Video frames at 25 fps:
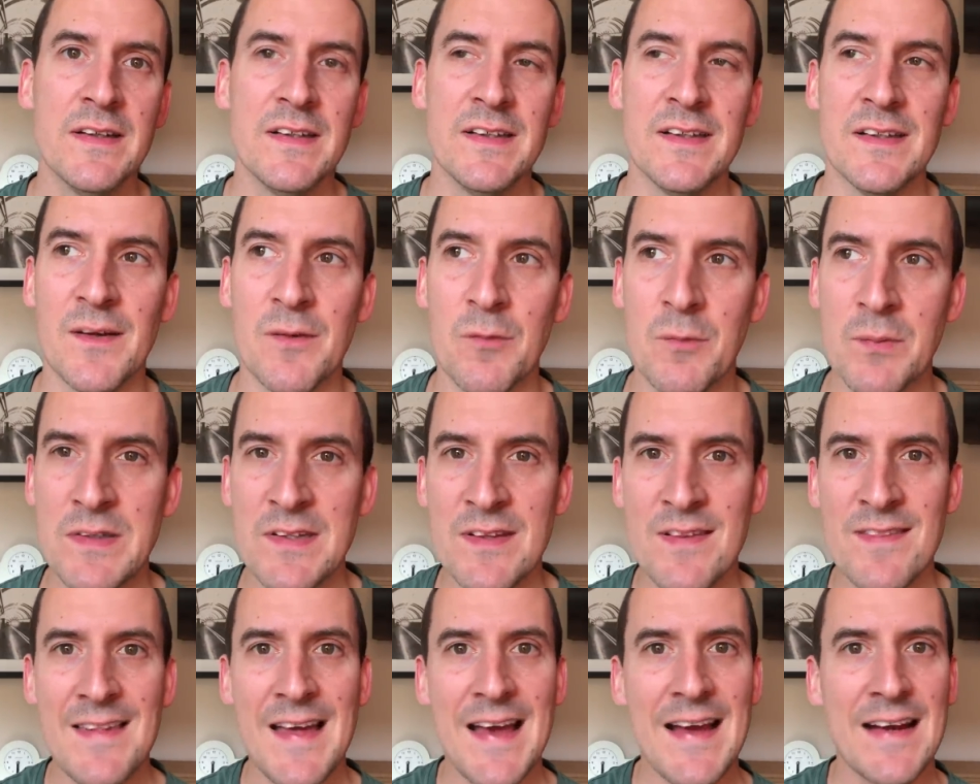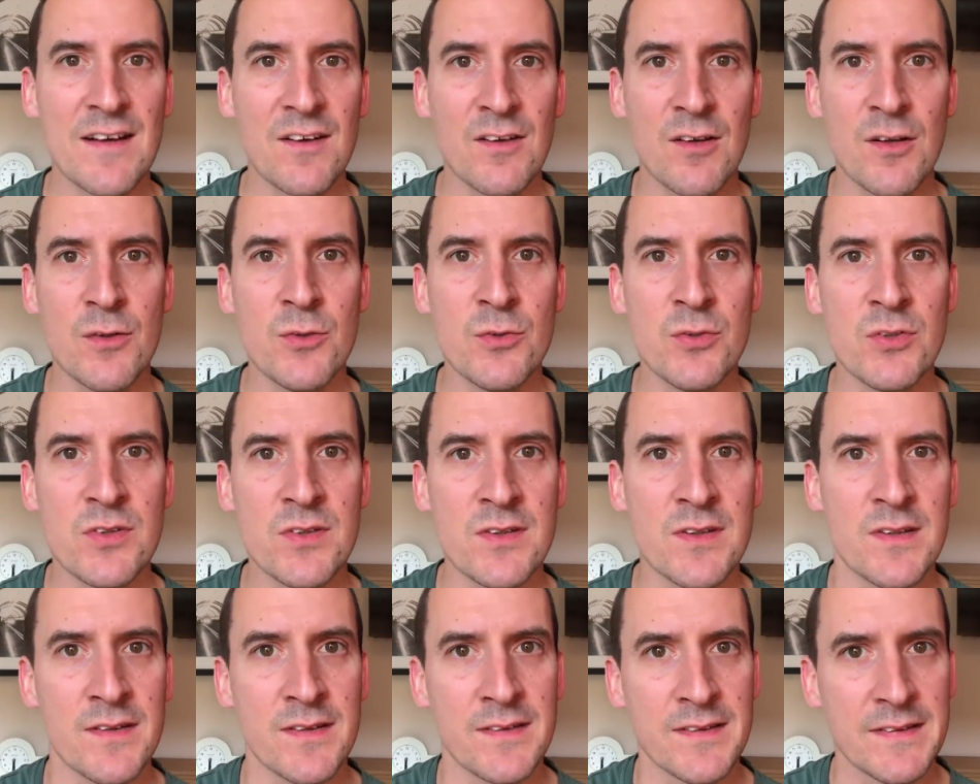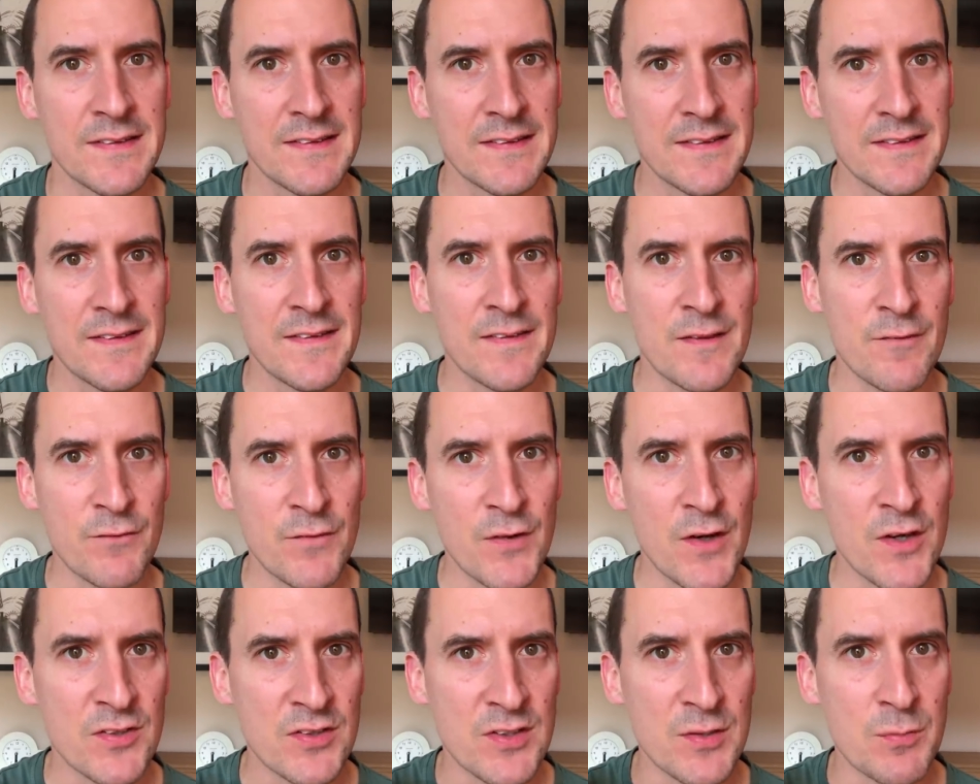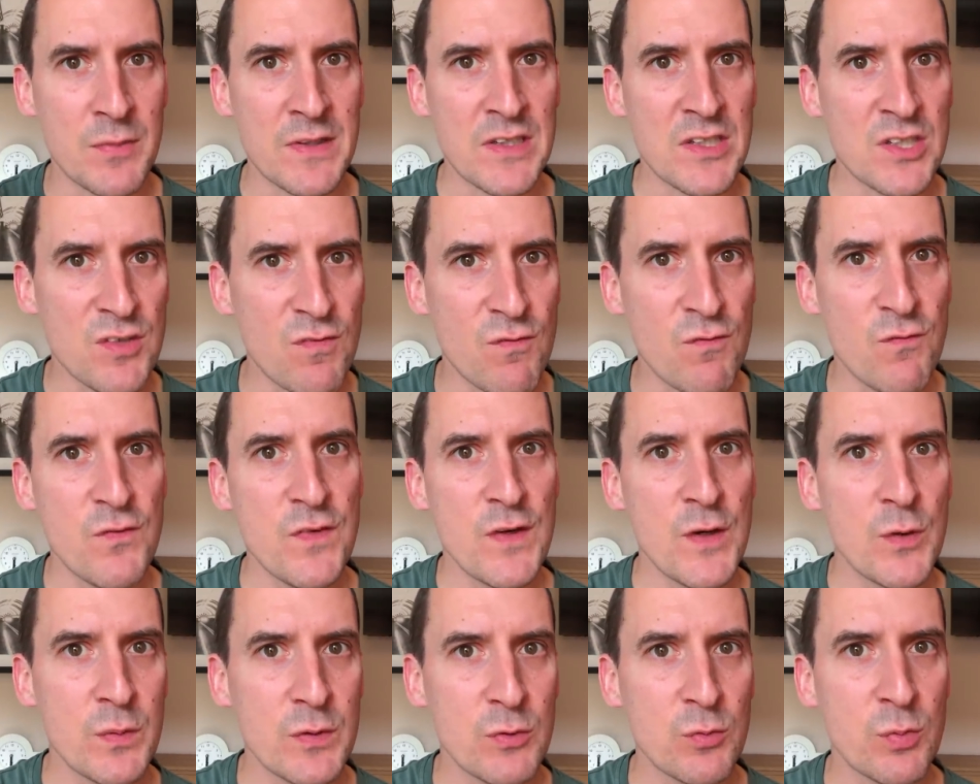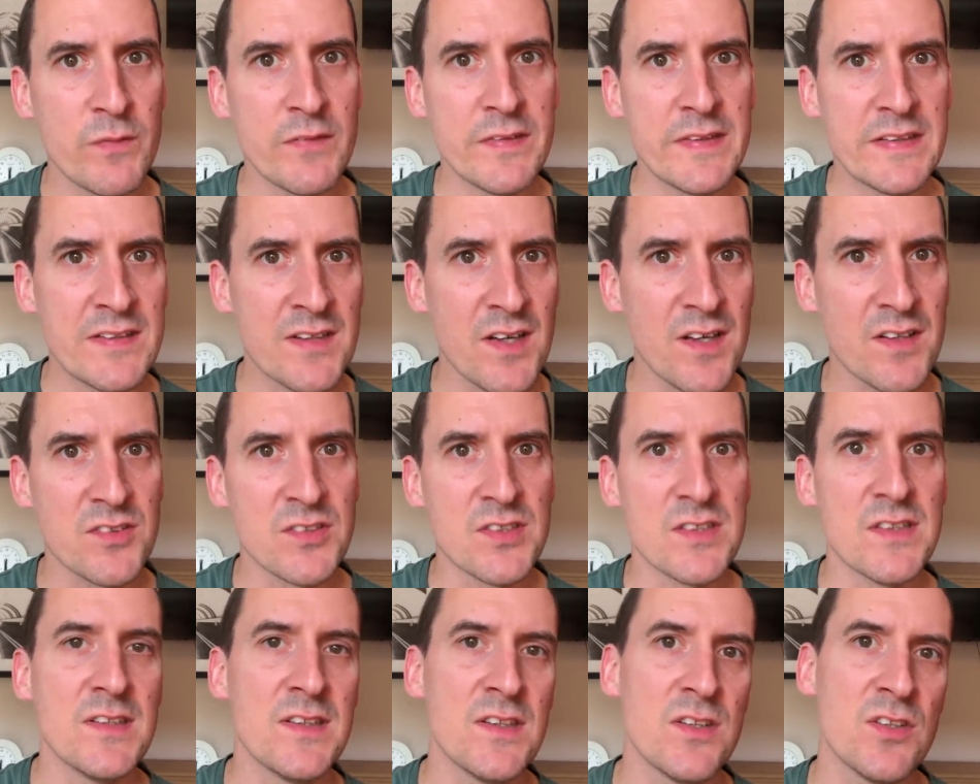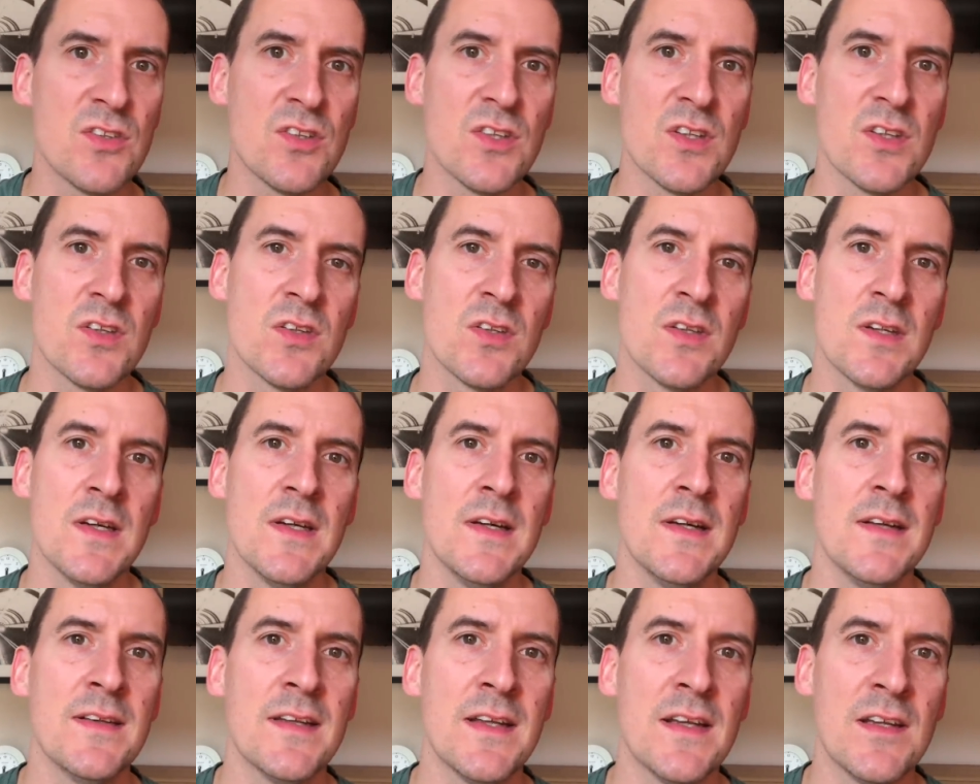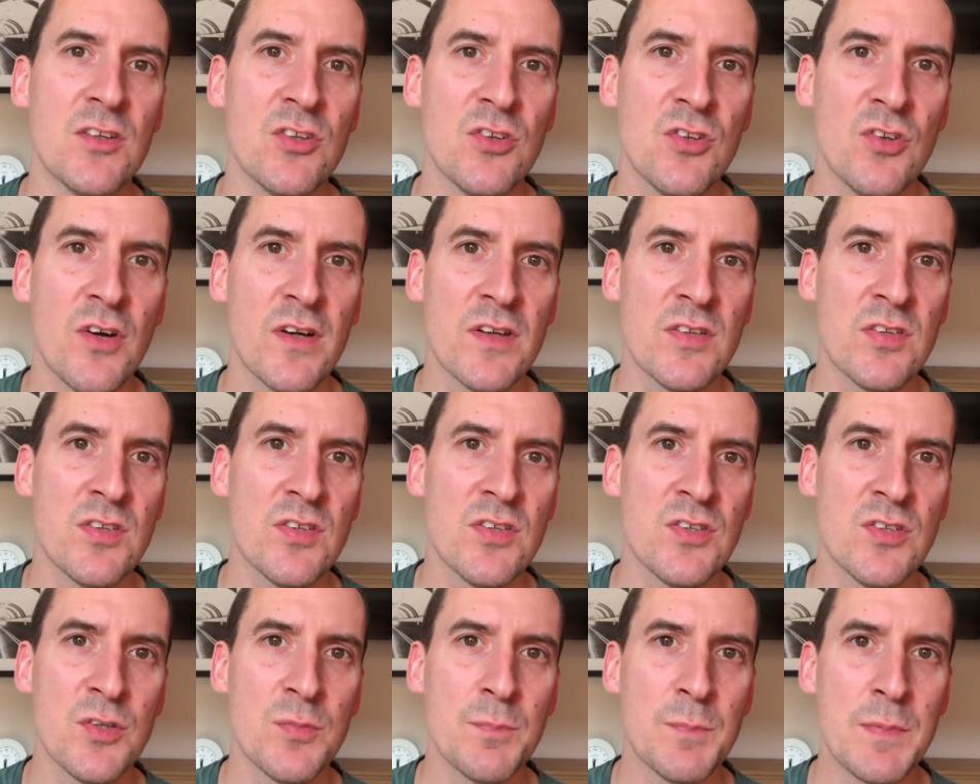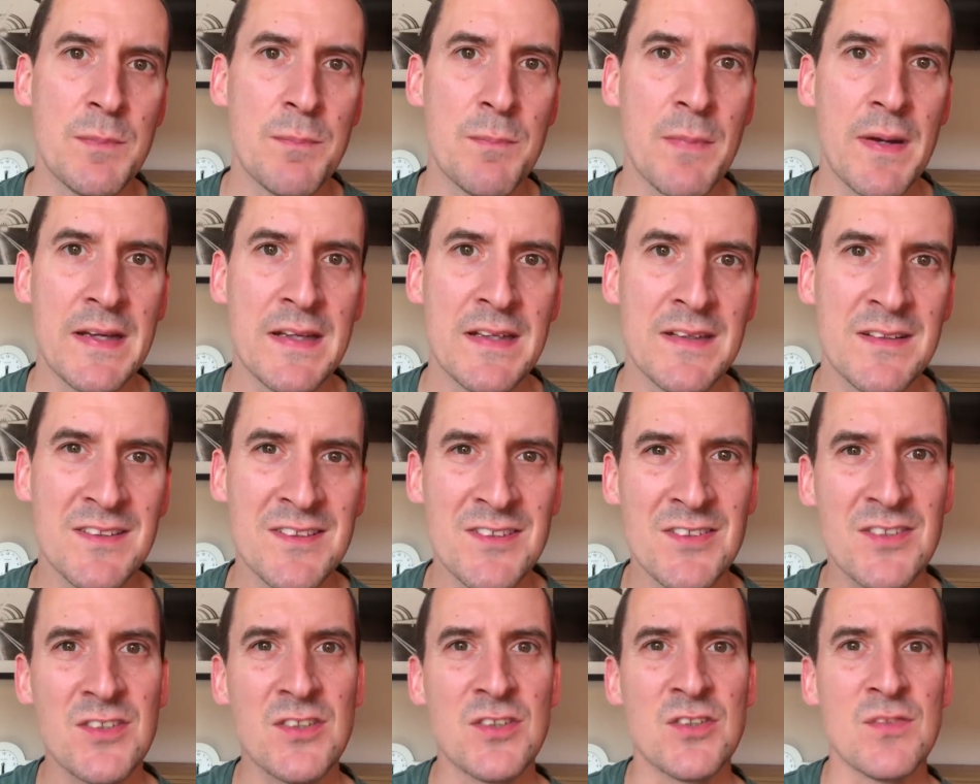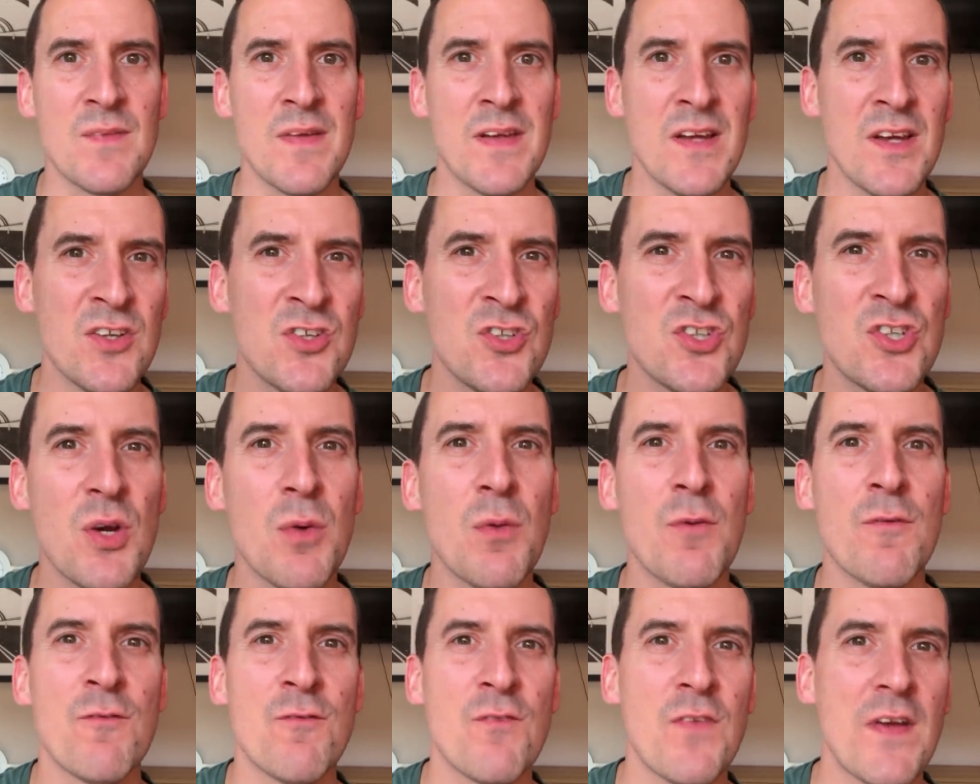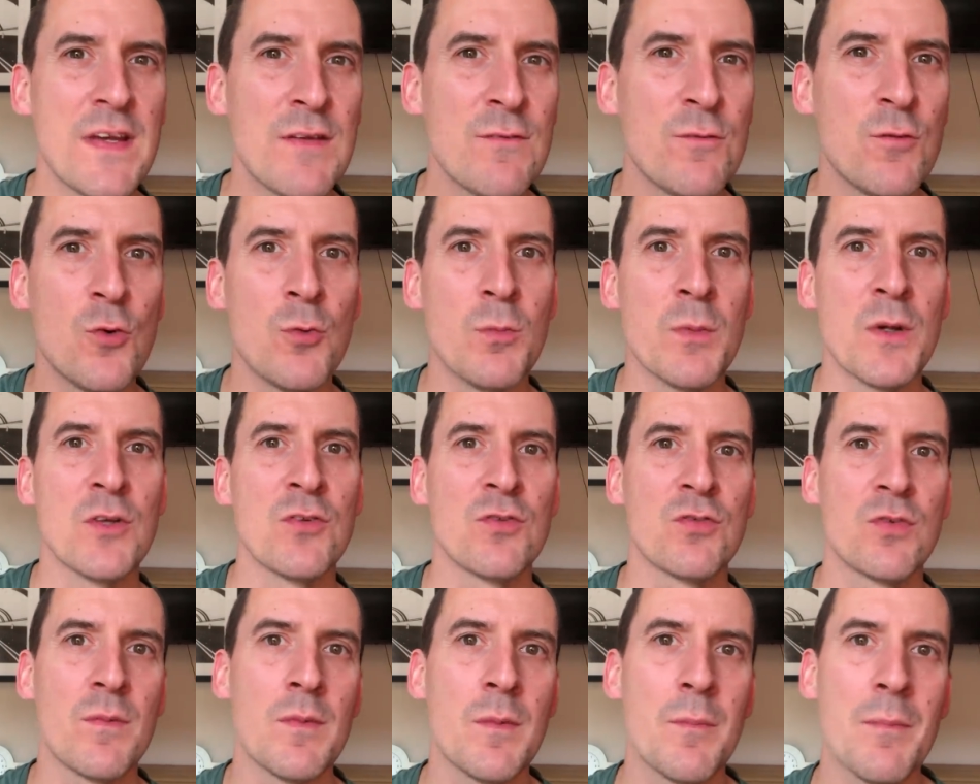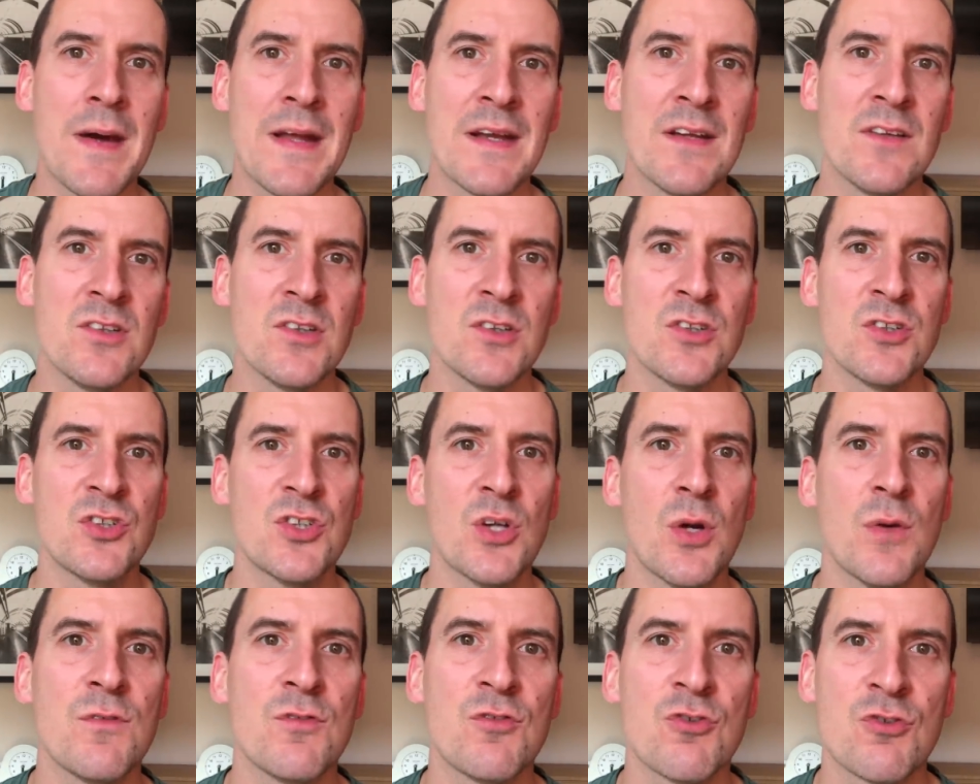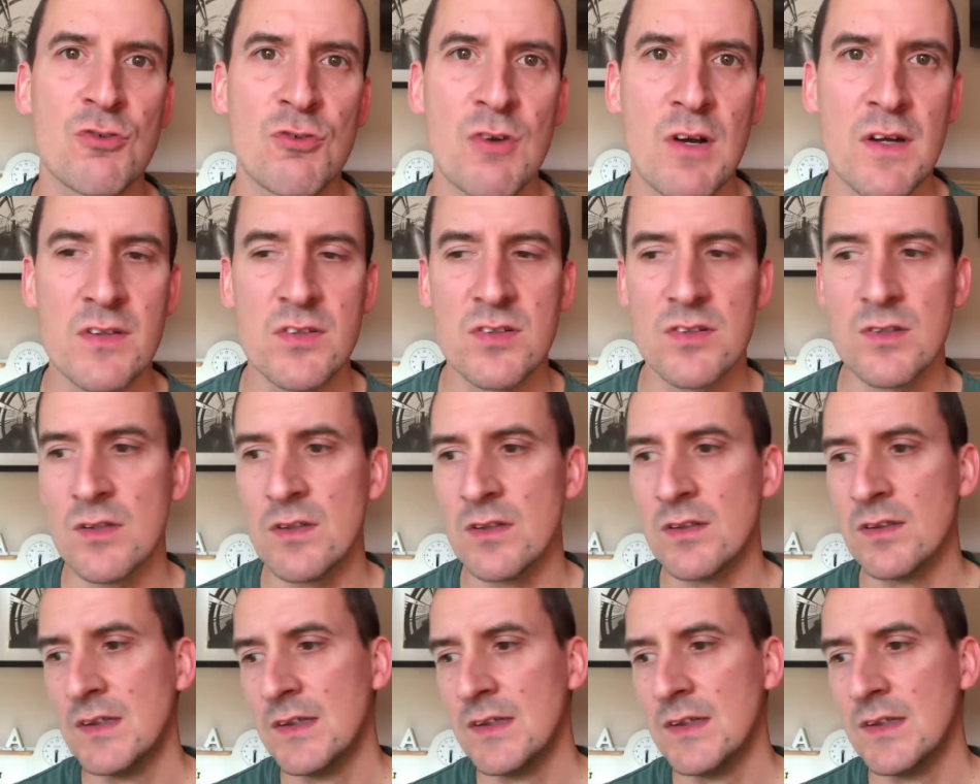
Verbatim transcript: you know, when you're that close to the first team, when you can feel it's within touching distance, then it's nice to just be made, just a show of faith almost from the manager, a show of trust. And